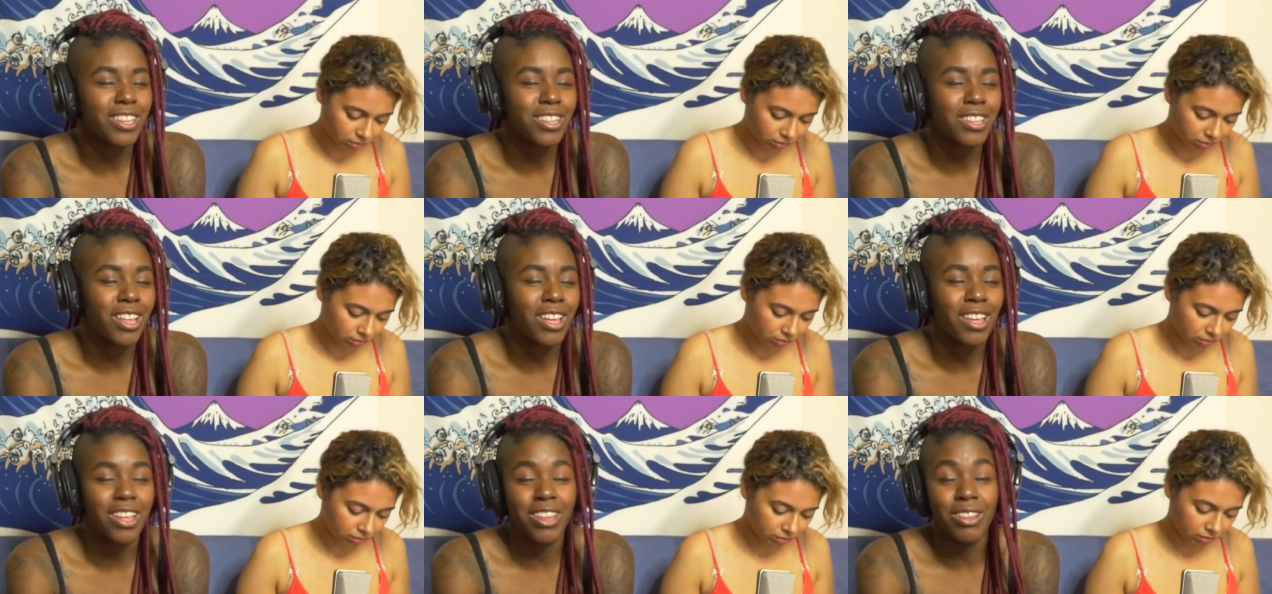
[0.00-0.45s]
Speaker 1: in,
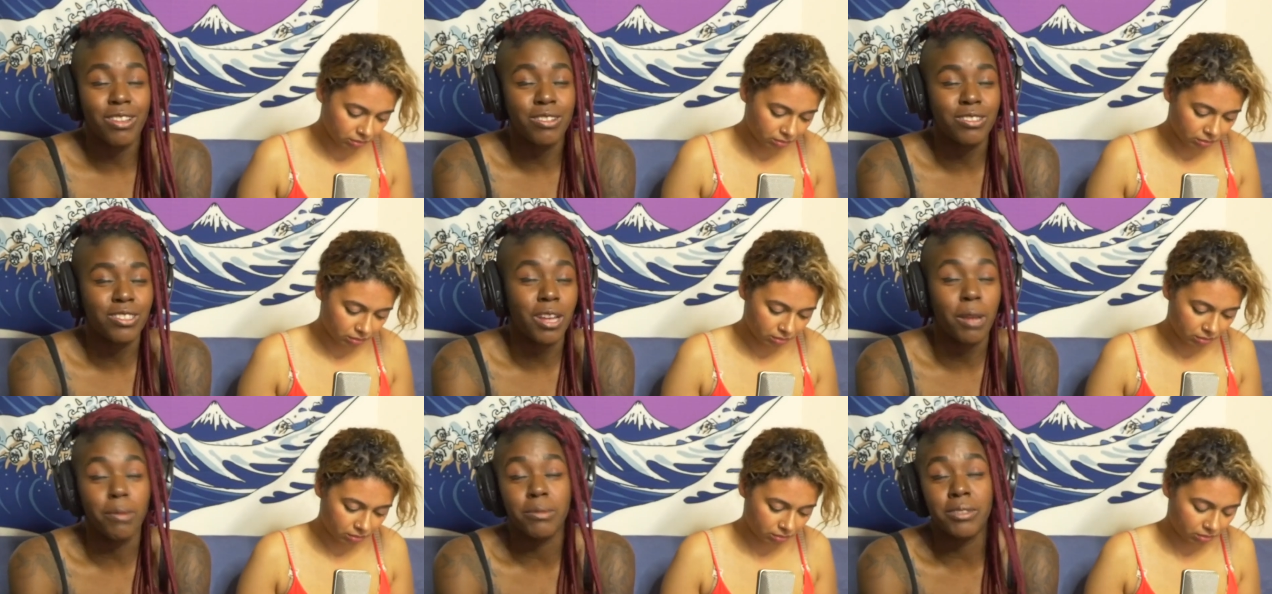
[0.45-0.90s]
in
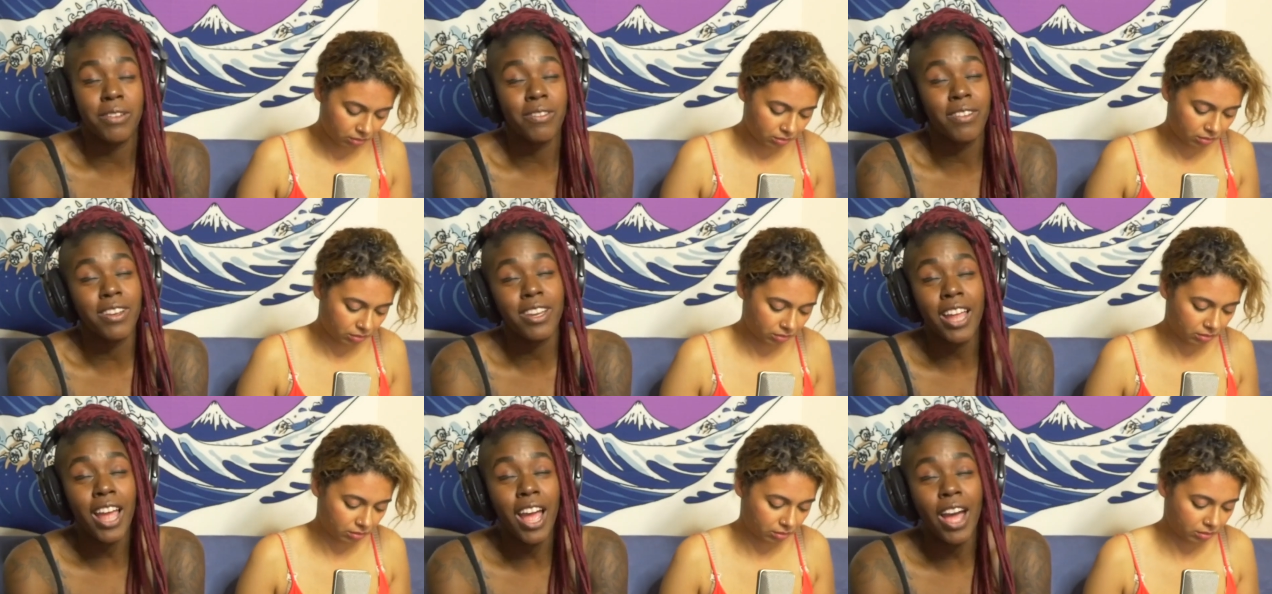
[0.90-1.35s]
those times,
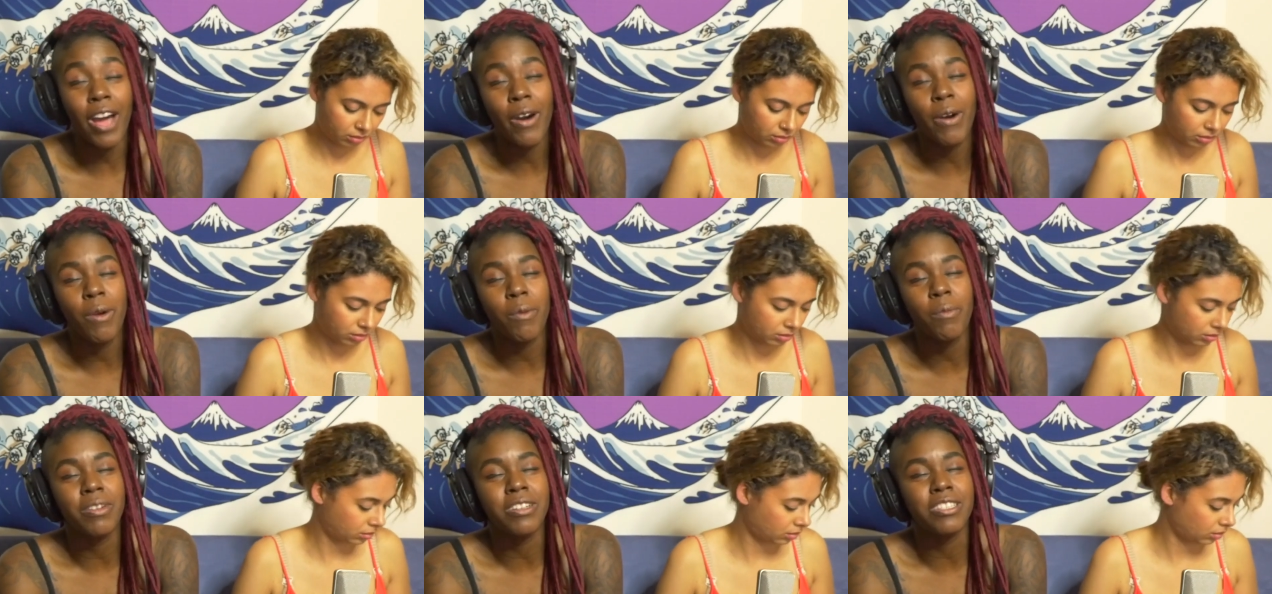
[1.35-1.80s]
even
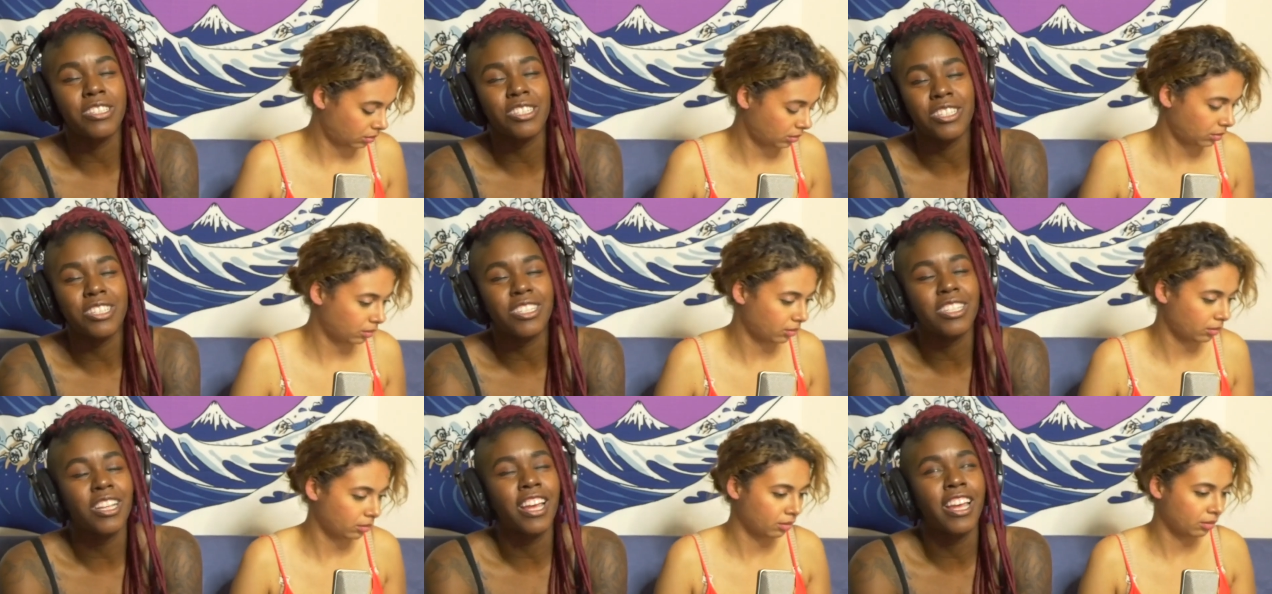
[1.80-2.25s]
now, but it's
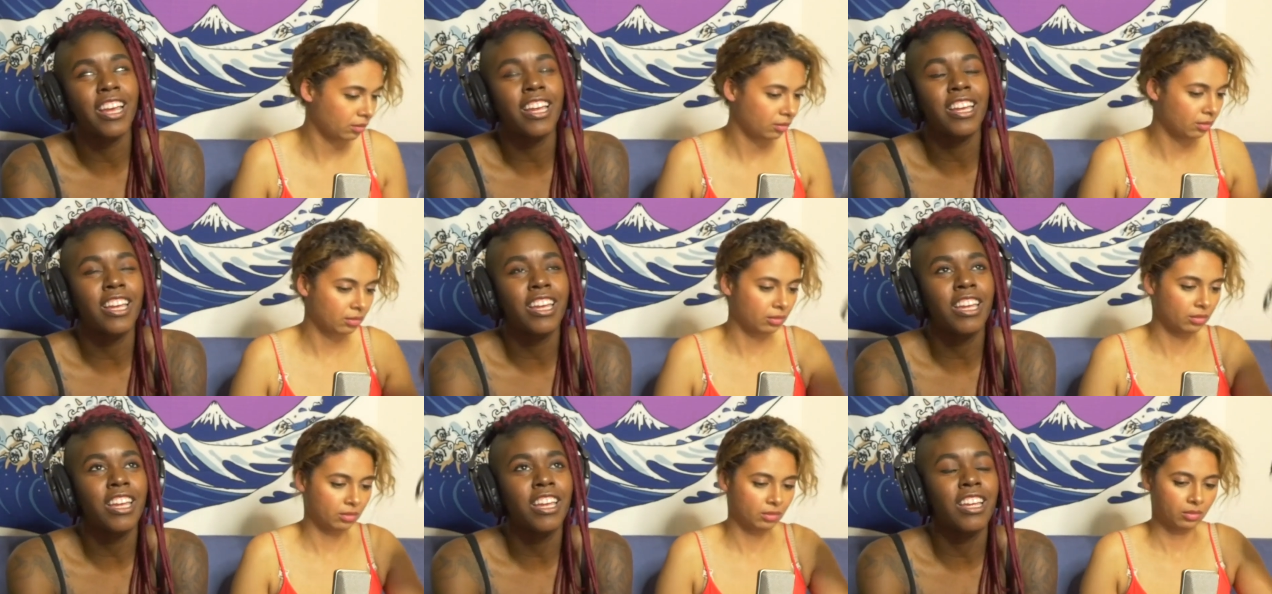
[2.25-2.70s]
just like,
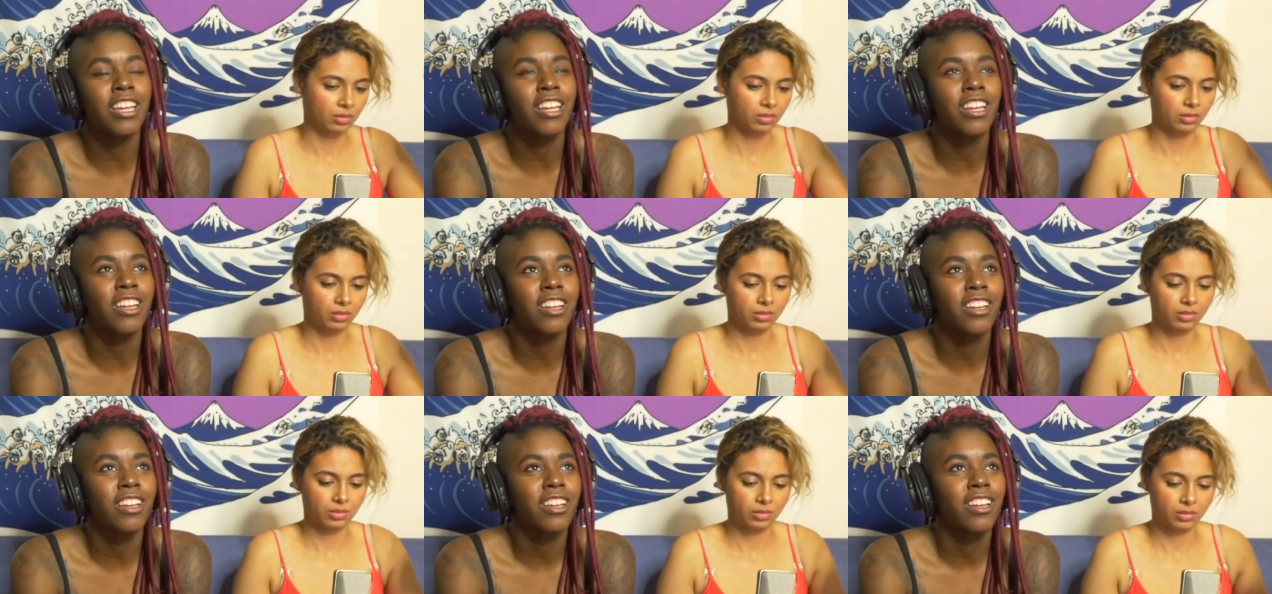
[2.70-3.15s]
he,
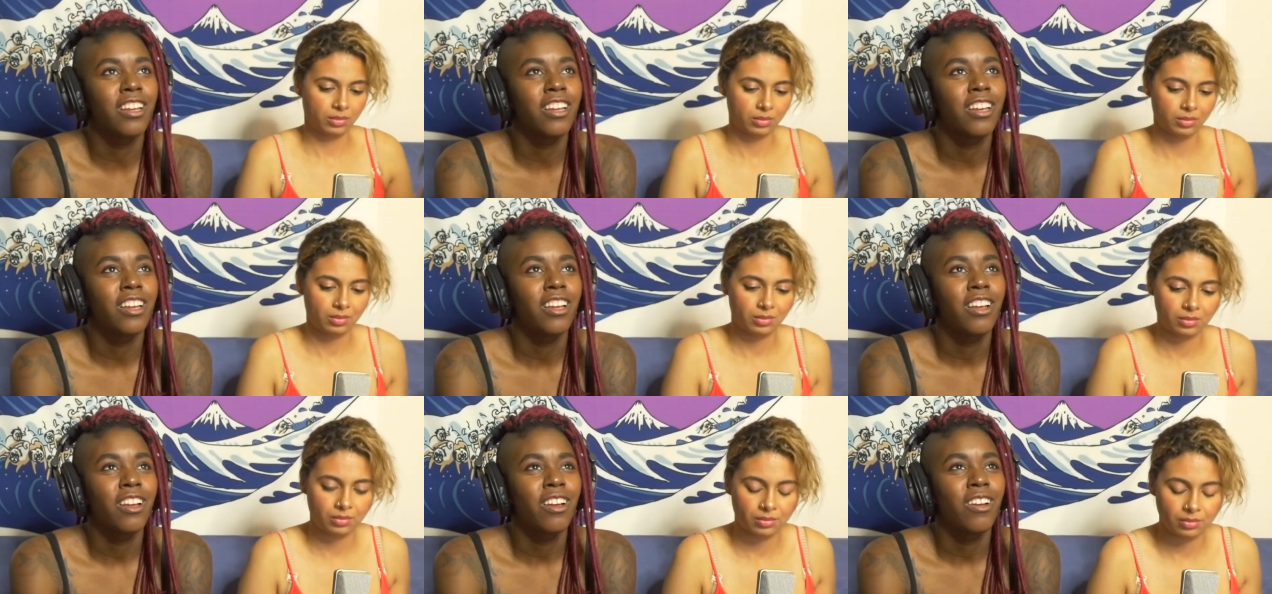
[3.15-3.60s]

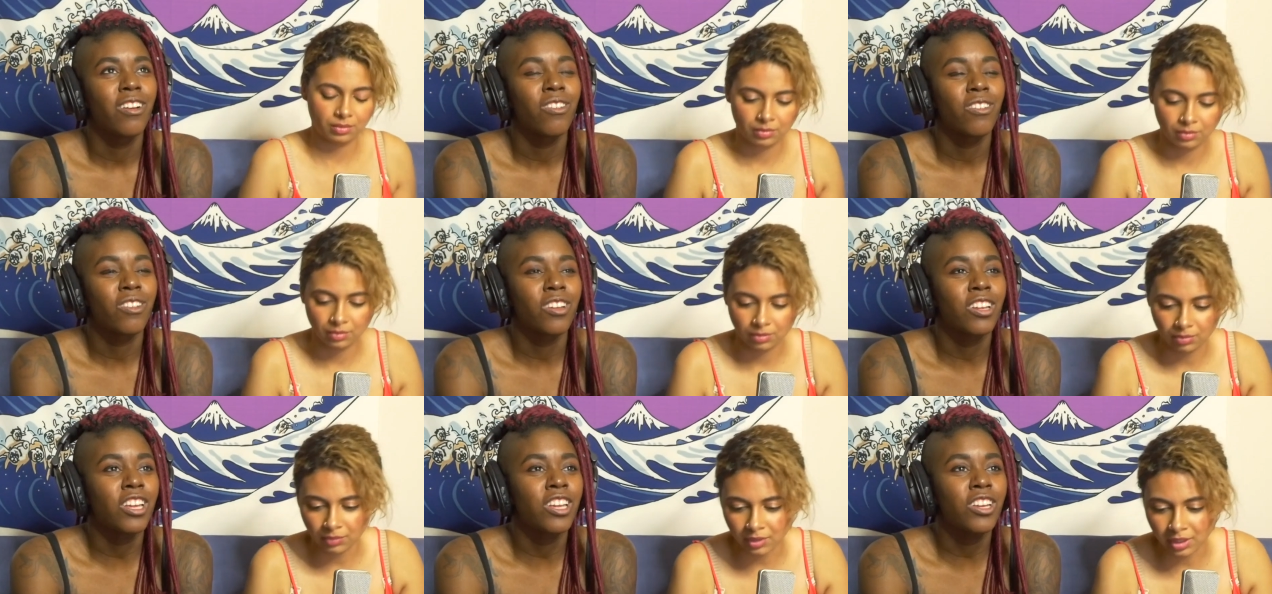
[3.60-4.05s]

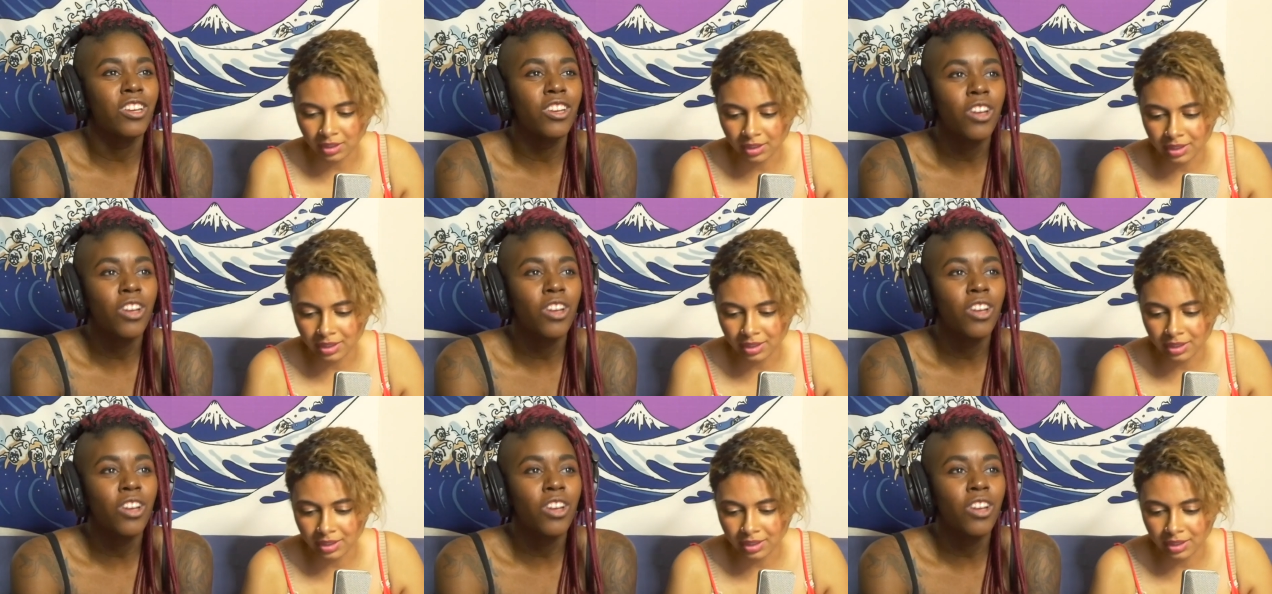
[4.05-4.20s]
he